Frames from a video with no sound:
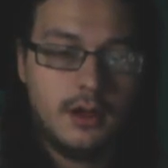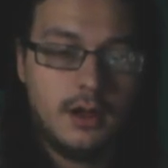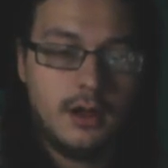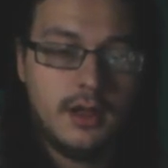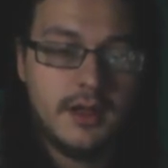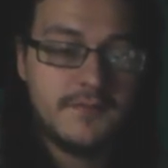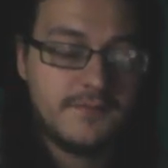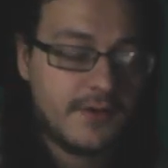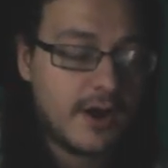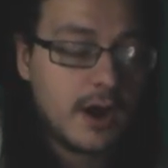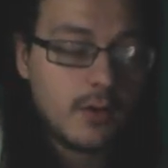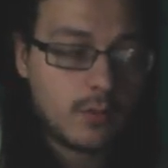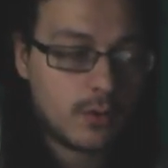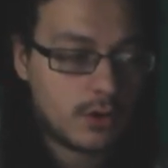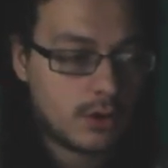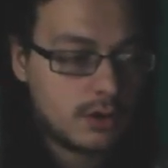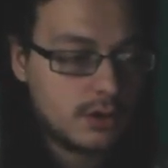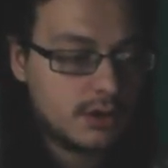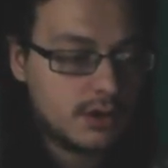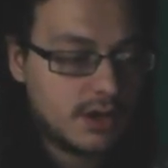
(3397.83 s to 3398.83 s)
If I
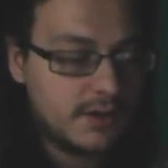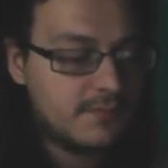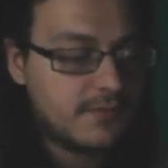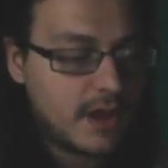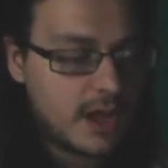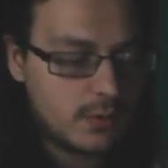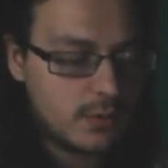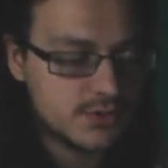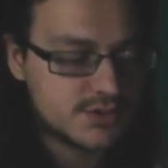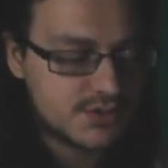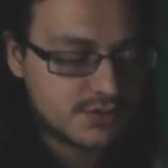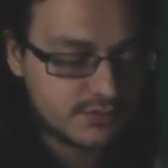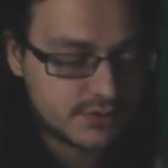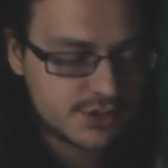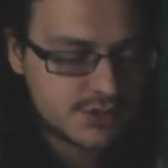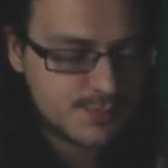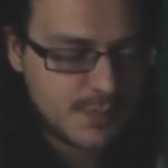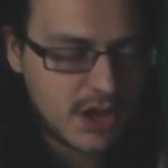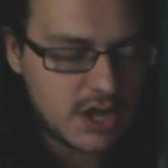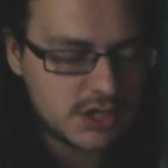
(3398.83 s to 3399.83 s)
were if I was a
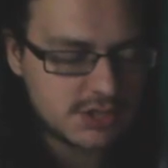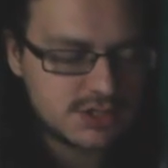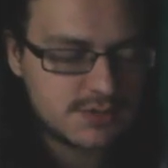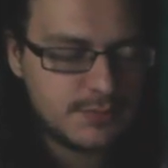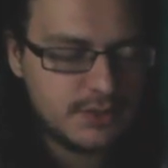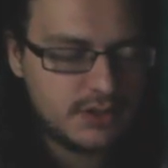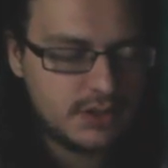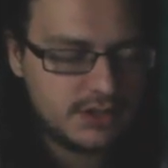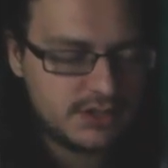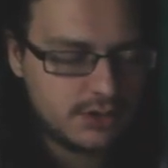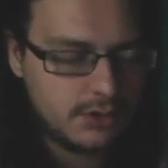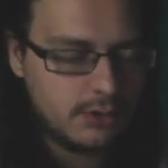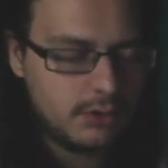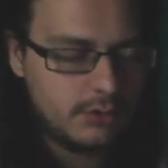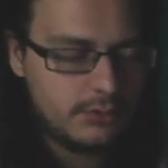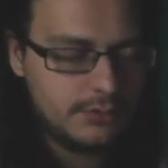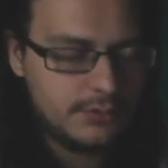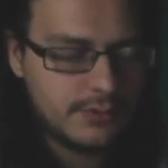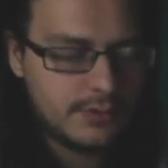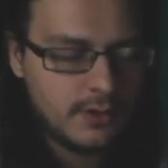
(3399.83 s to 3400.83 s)
responsible
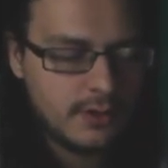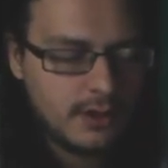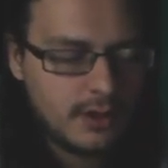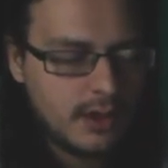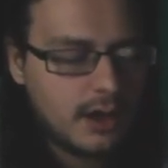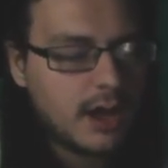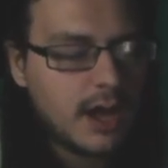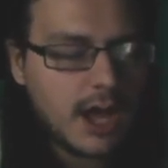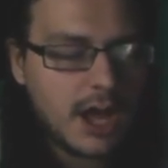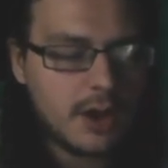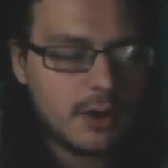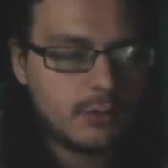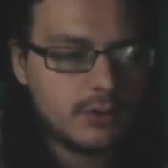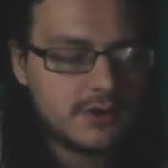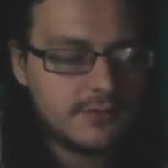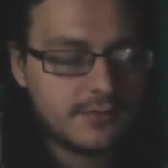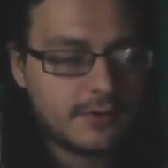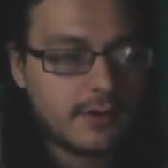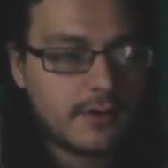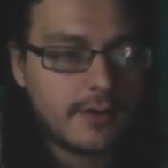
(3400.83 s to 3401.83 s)
adult, I would
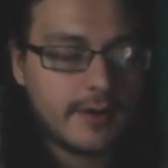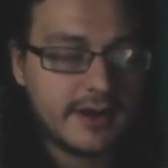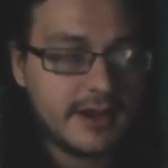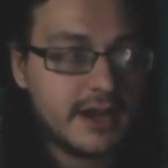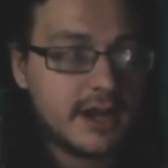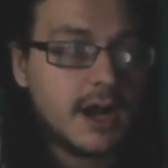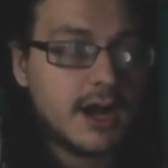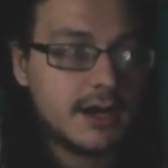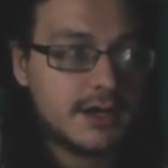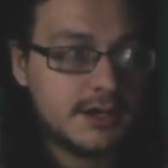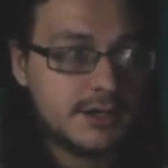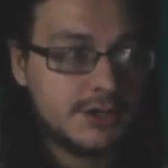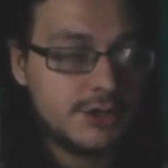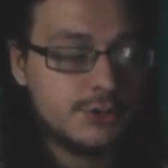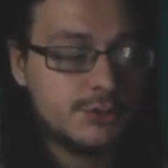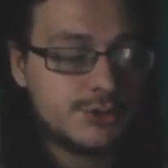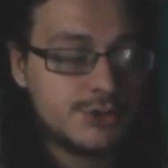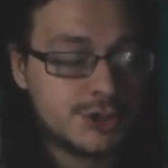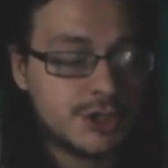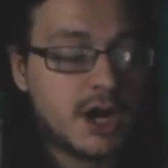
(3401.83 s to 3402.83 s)
have already gotten a
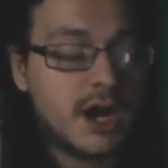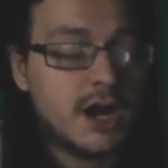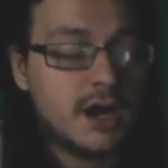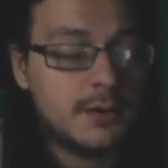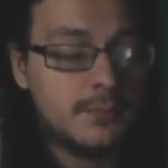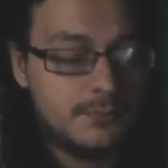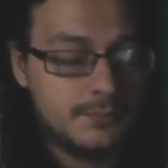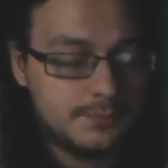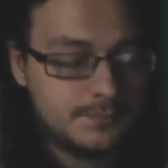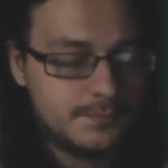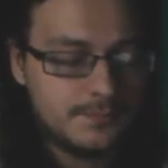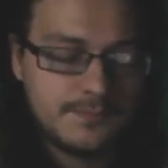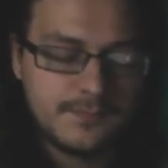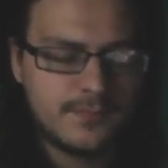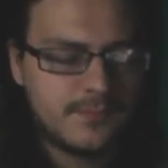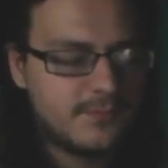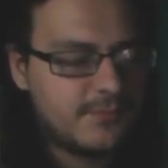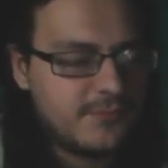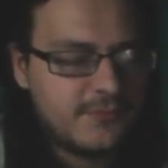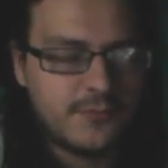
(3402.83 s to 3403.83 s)
new job
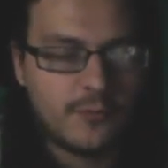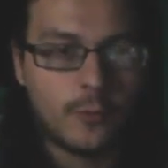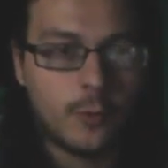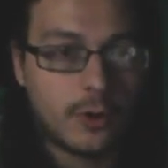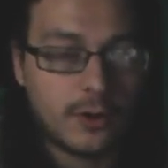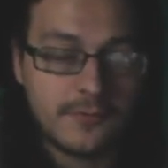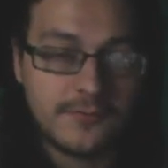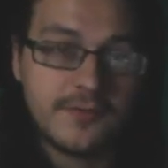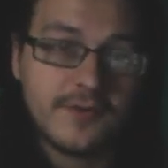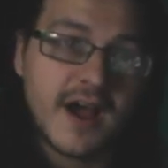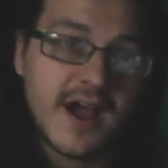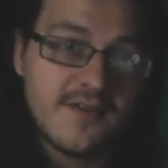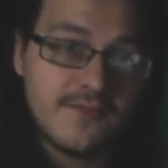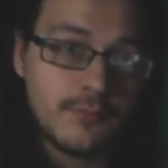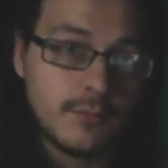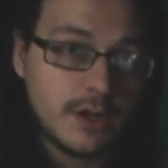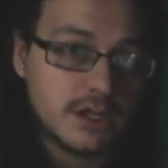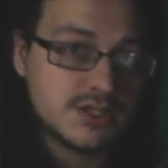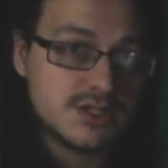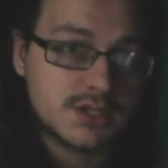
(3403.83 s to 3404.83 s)
four or five
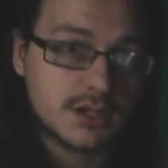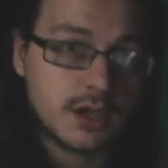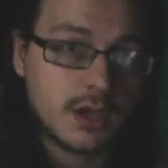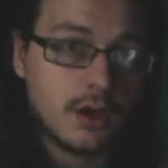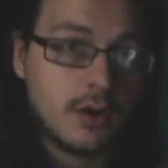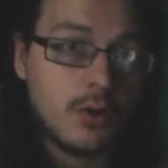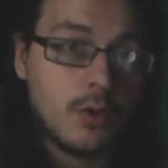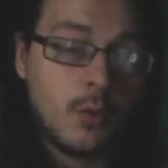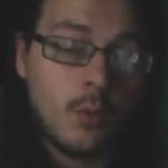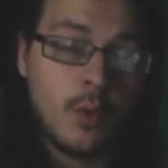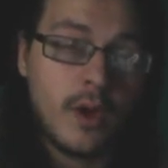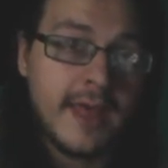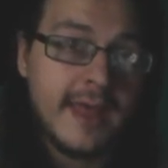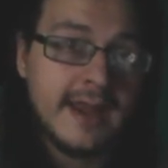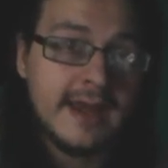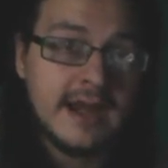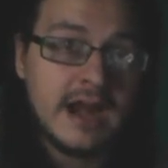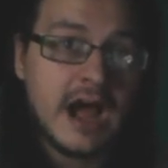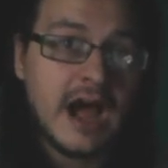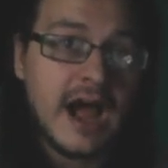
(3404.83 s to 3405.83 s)
months ago
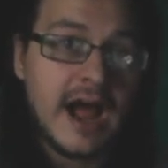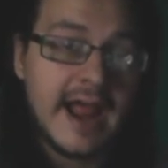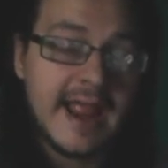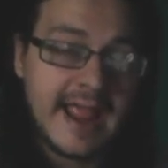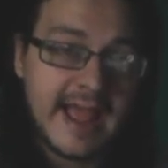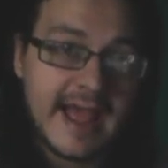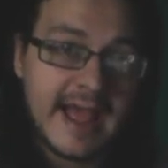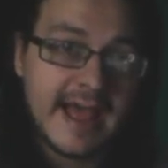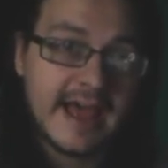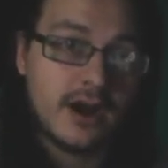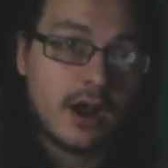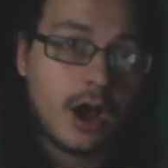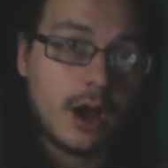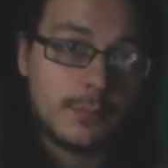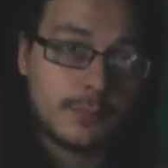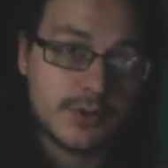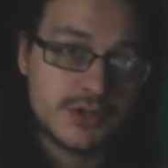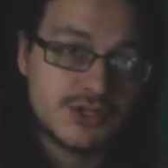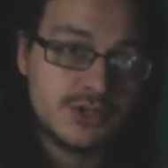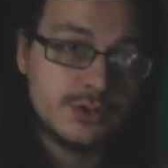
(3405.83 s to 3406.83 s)
when I had
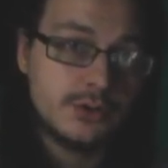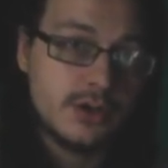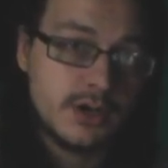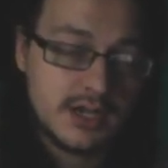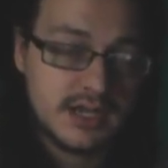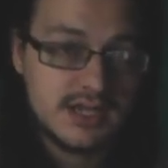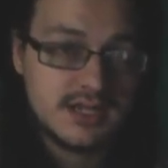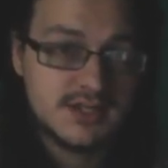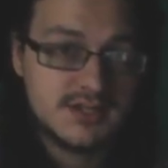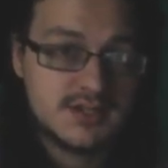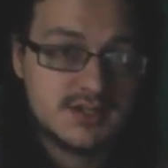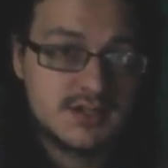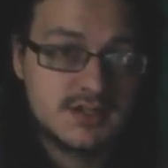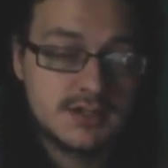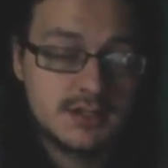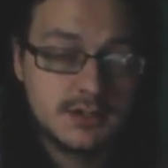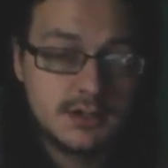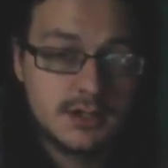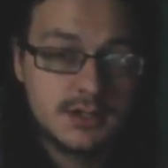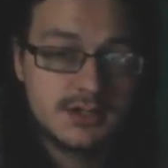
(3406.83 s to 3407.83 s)
opportunities
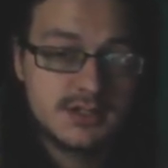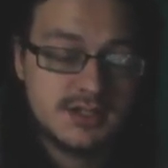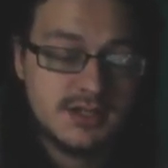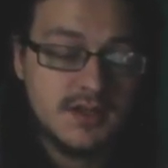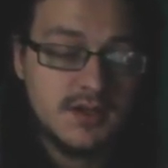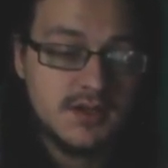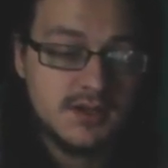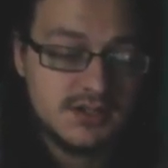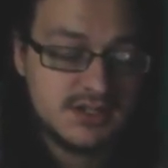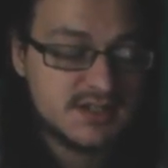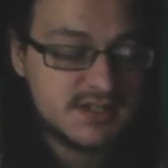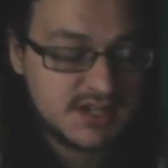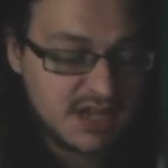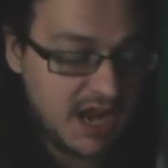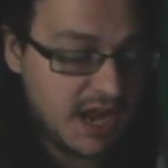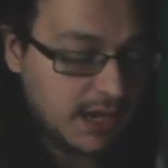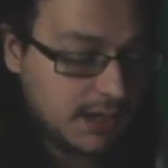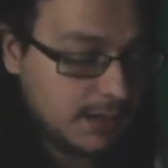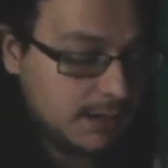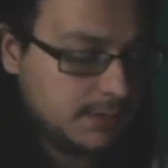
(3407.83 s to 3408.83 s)
to, to
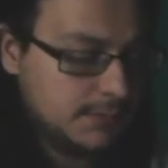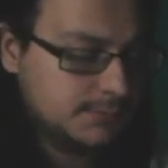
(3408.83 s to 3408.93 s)
take.